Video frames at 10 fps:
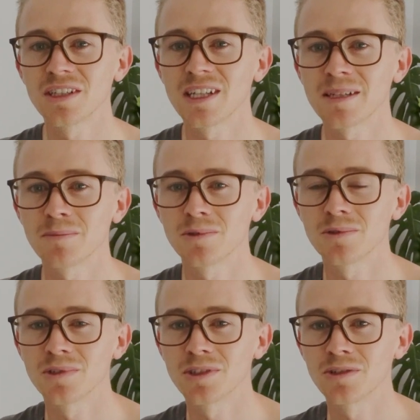lap
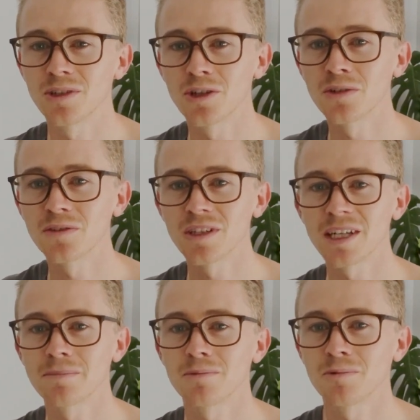or your
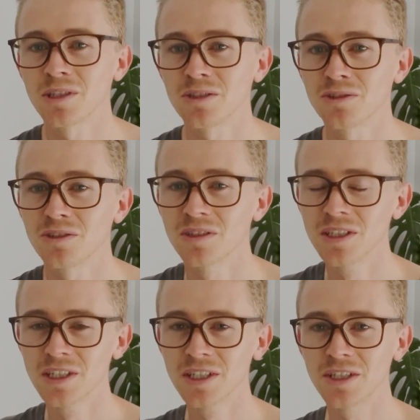overlap when you're
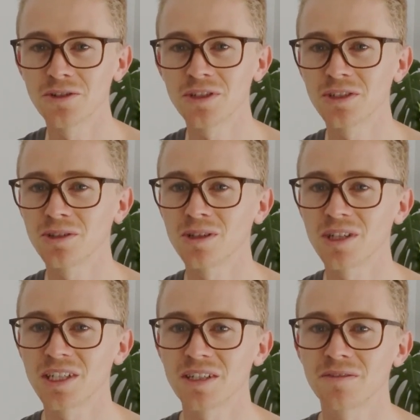doing your
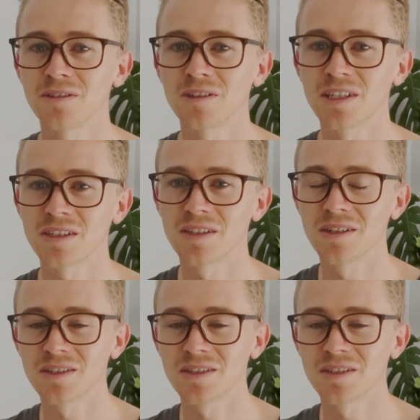LiDAR flights.